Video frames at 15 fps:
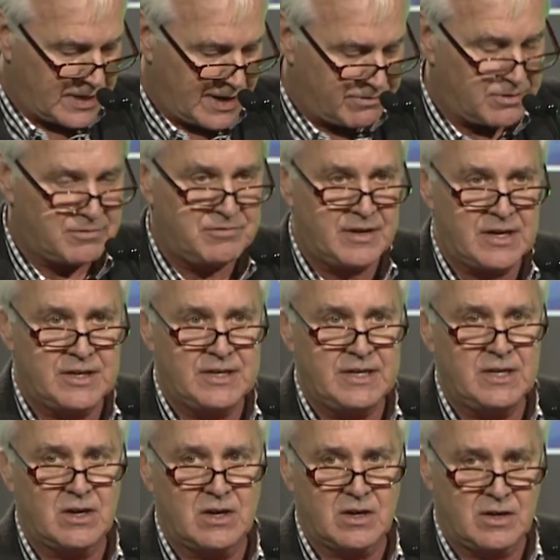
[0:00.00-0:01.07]
Kevin
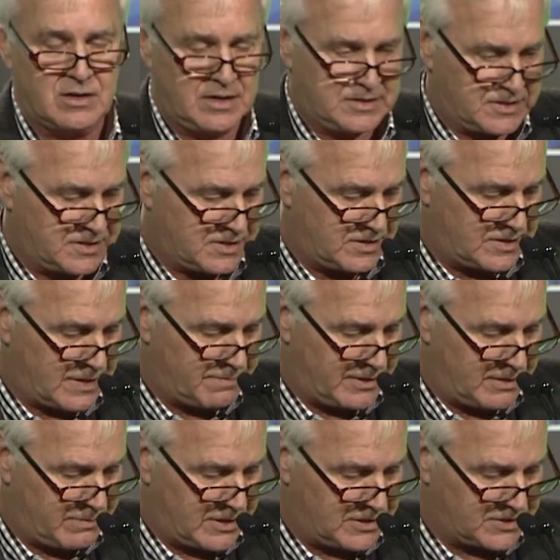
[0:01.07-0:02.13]
Finnerty, our Assistant
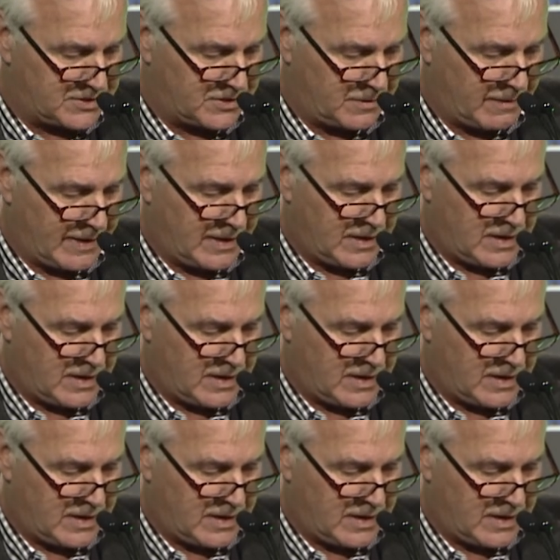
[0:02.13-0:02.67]
Deputy Minister,